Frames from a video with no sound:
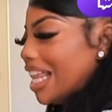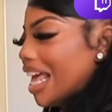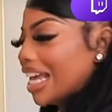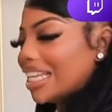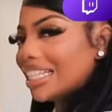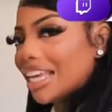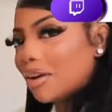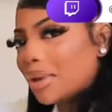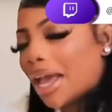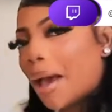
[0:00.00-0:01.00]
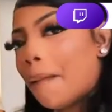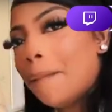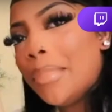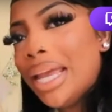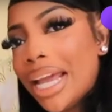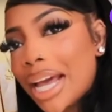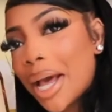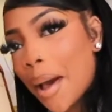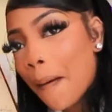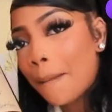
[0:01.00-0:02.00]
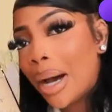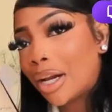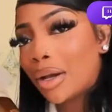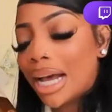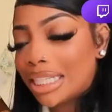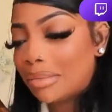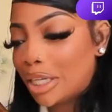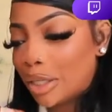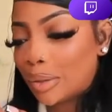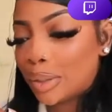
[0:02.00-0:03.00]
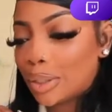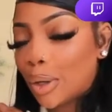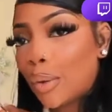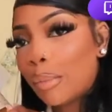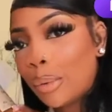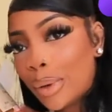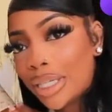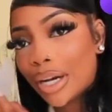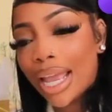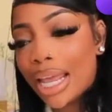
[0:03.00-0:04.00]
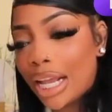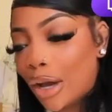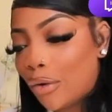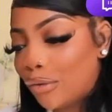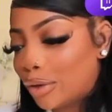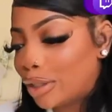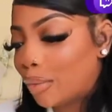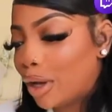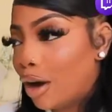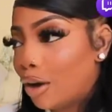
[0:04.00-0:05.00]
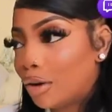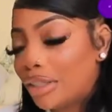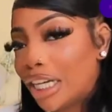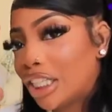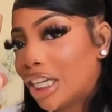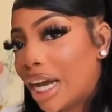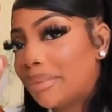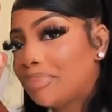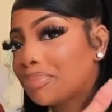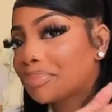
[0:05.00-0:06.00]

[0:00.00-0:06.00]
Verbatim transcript: like I said, we got a big bottle of Casamigos. So the boys are heading over. So we all gonna take a shot.